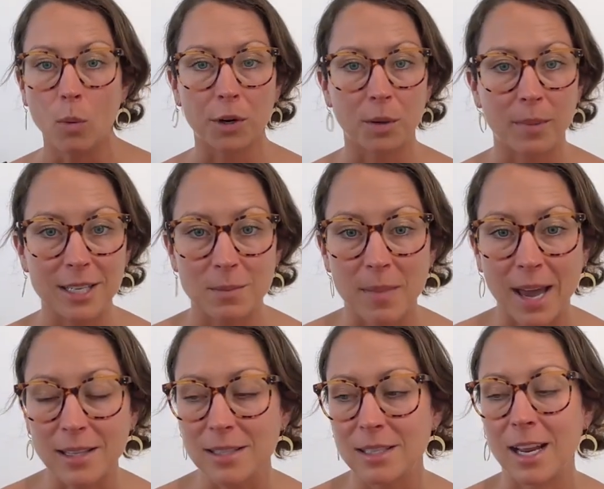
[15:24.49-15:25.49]
What are my
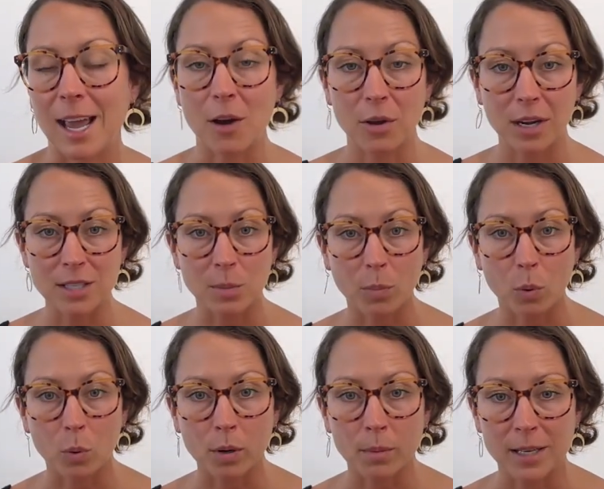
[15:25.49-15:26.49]
demands today? How can I
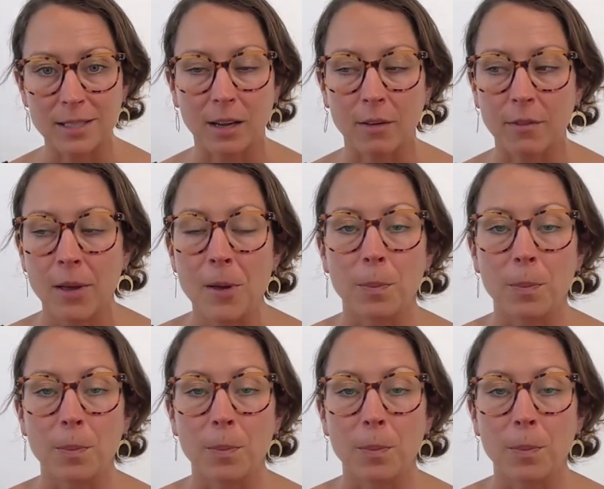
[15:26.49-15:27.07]
support myself?